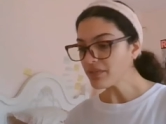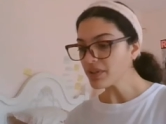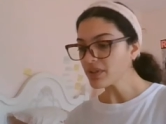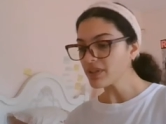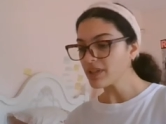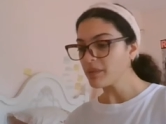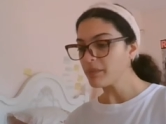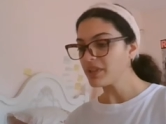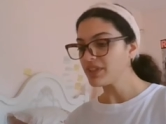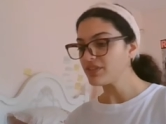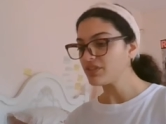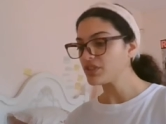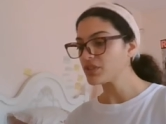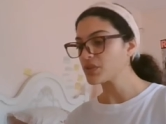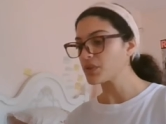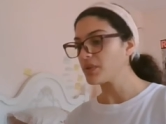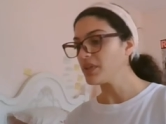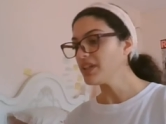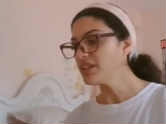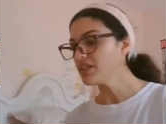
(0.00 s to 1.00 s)
of her limited
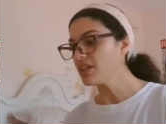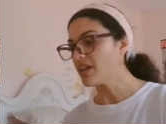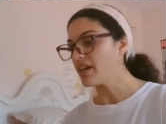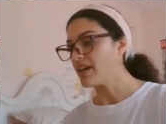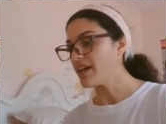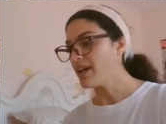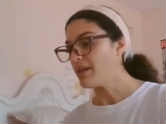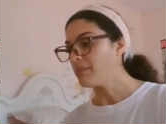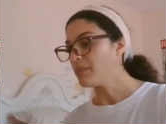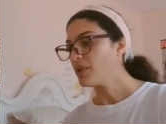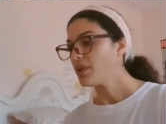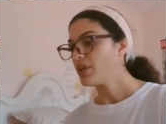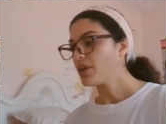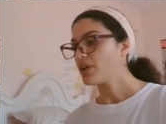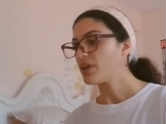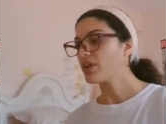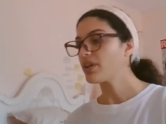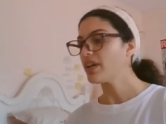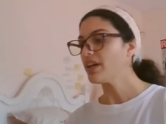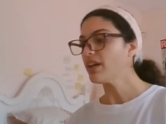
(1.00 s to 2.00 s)
screen time,
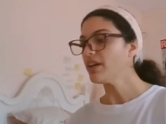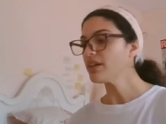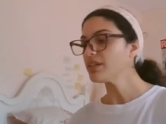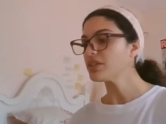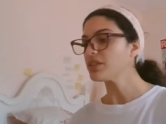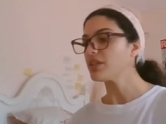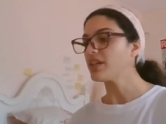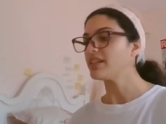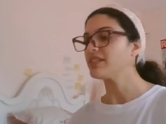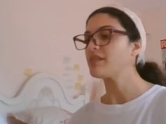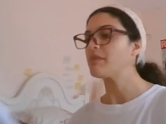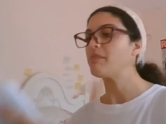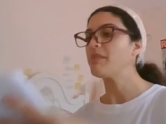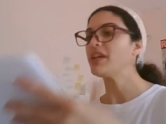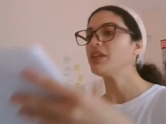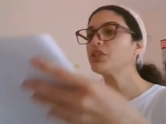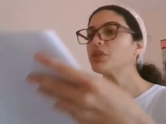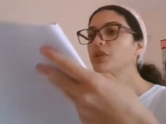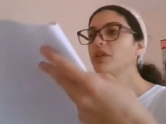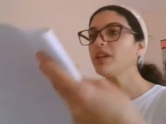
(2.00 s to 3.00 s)
her character has a
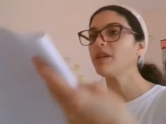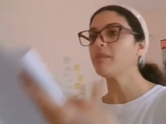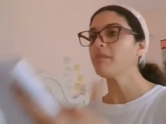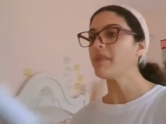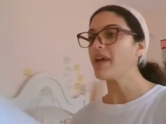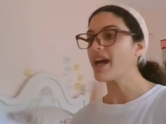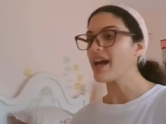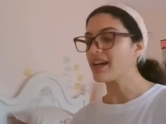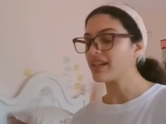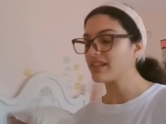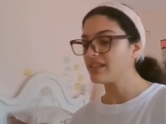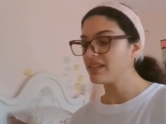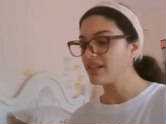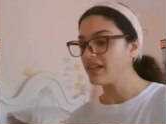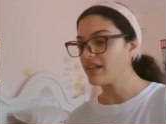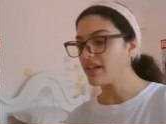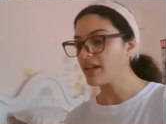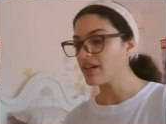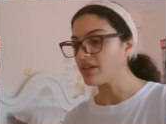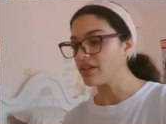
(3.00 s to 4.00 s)
major impact in
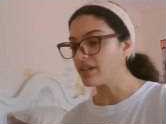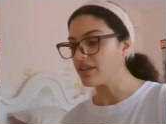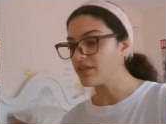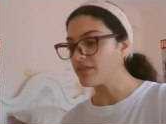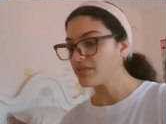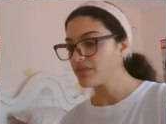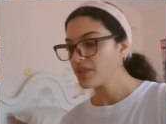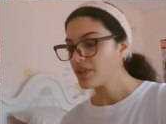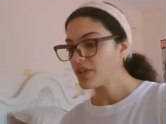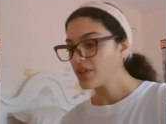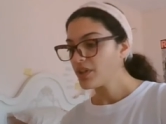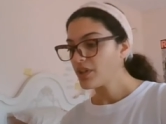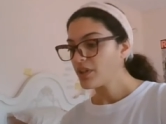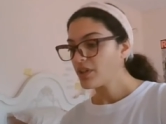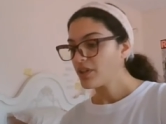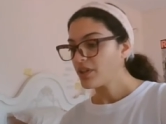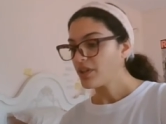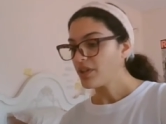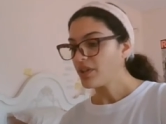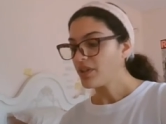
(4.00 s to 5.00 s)
the narrative.
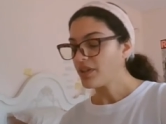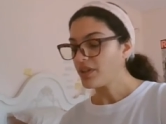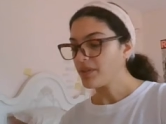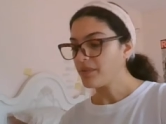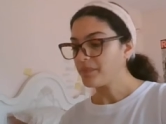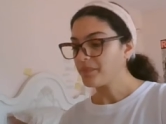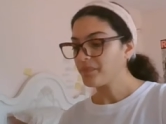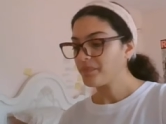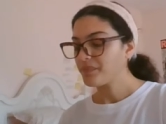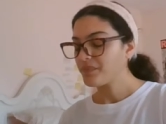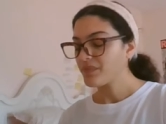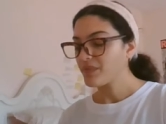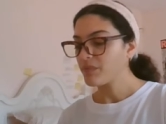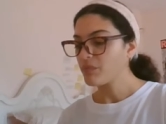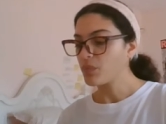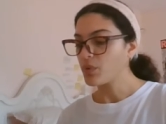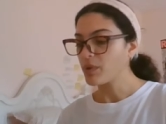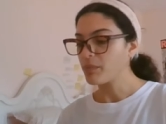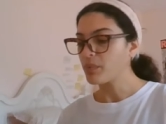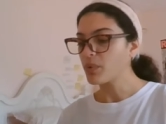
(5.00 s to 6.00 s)
And
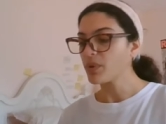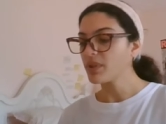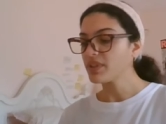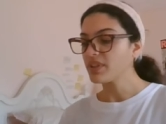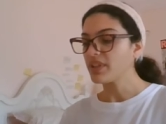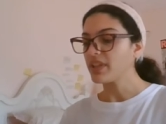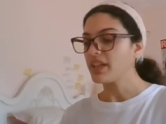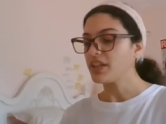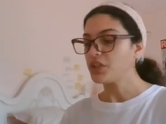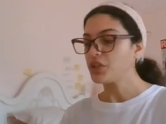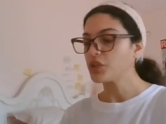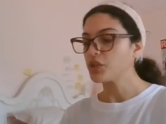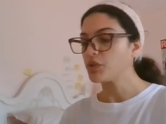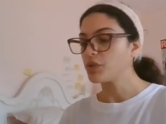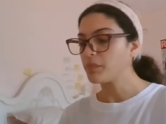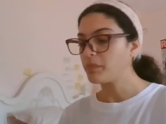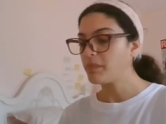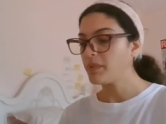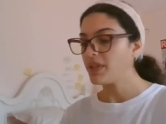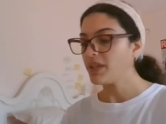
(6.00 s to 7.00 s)
more importantly,
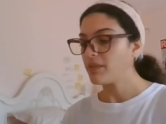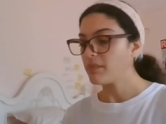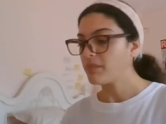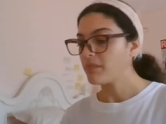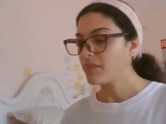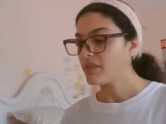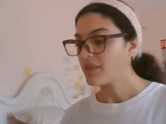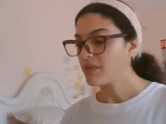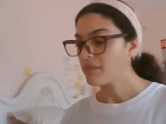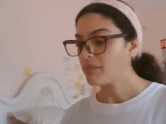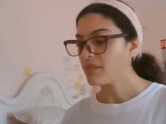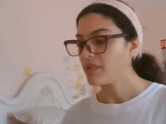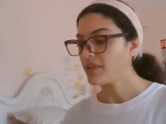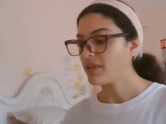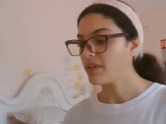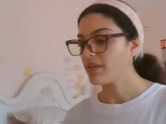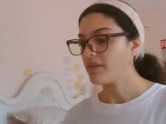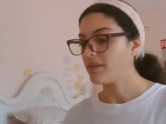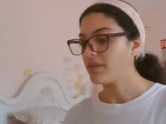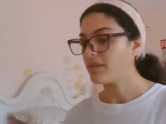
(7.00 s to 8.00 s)
she'll be
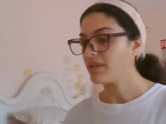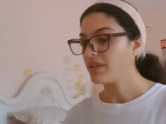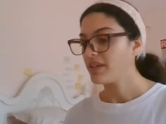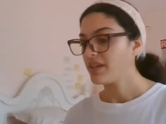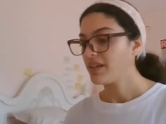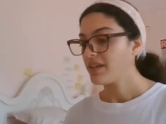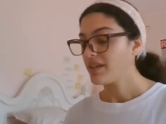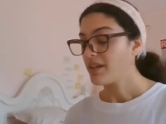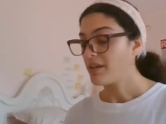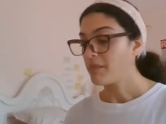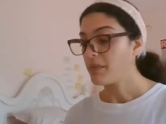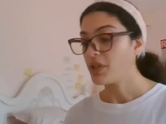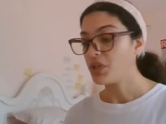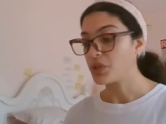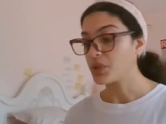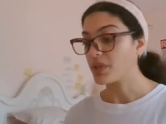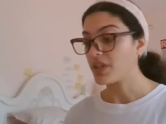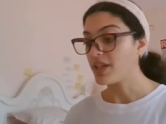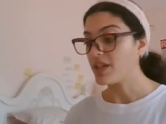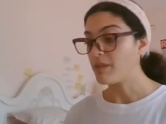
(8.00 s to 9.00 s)
uh,
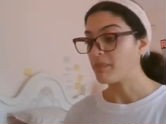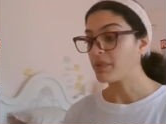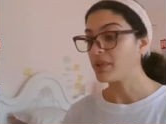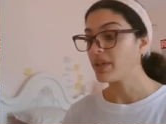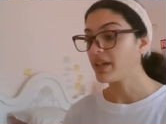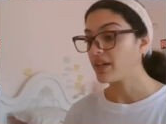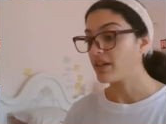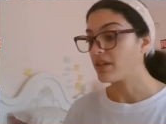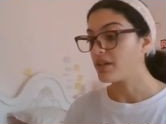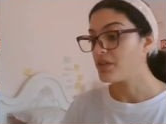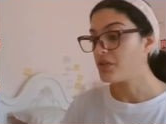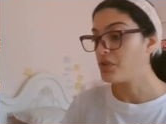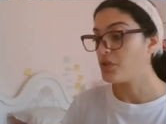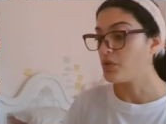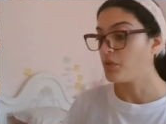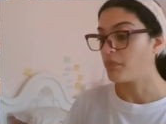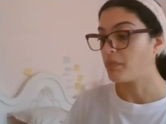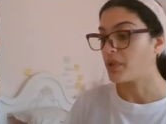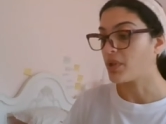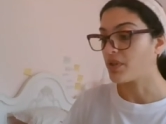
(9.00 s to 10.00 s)
major key player in
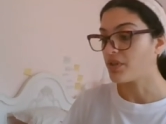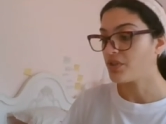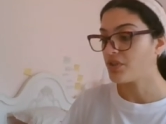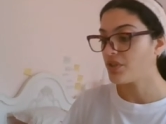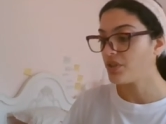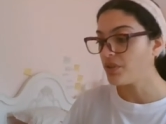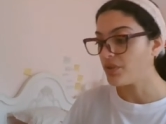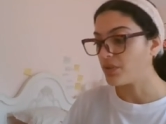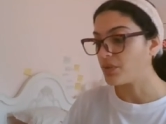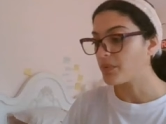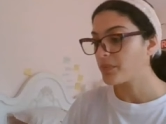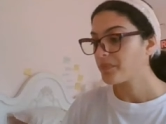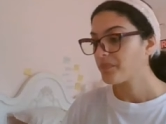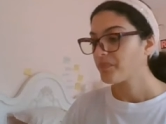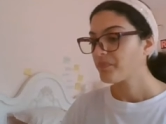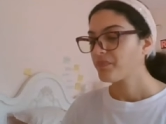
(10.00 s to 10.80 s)
Dune Part 2.